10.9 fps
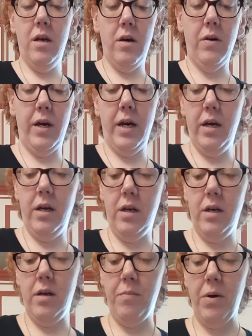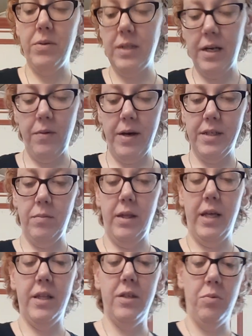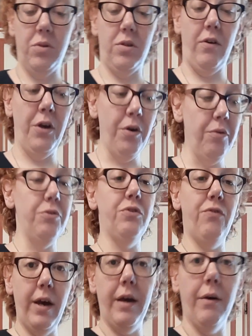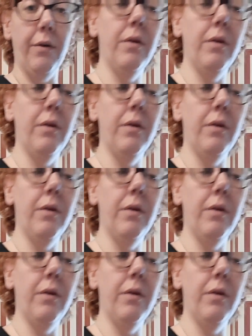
okay, post it anyways and be like, this was a huge fail.